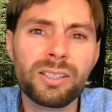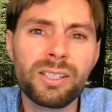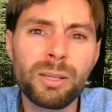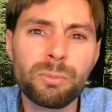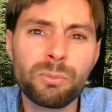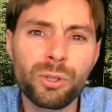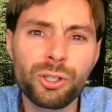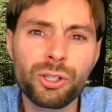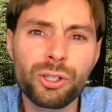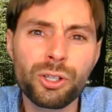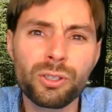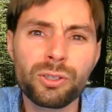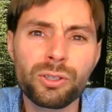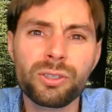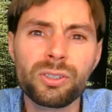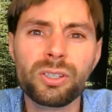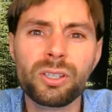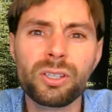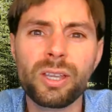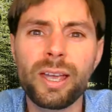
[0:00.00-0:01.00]

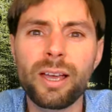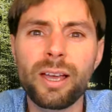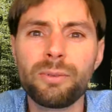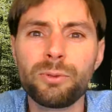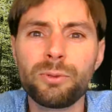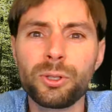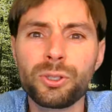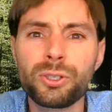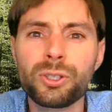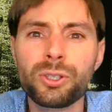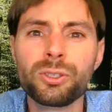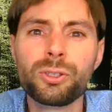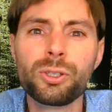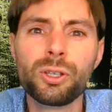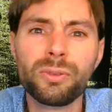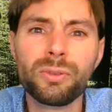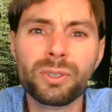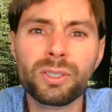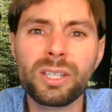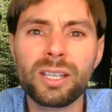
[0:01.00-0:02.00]
temperatures versus
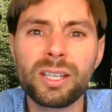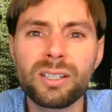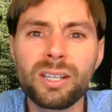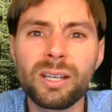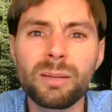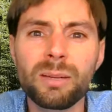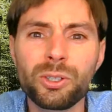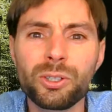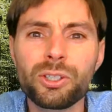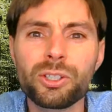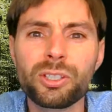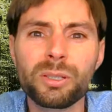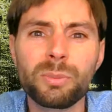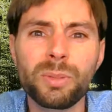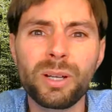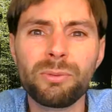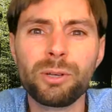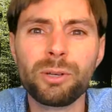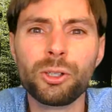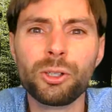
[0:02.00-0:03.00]
surface air temperatures
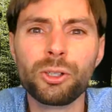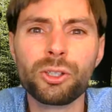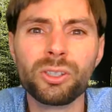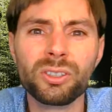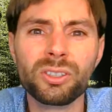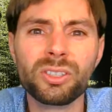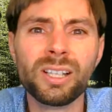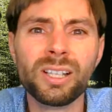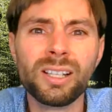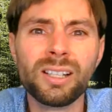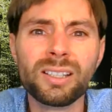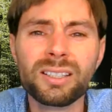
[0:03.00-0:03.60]
above oceans.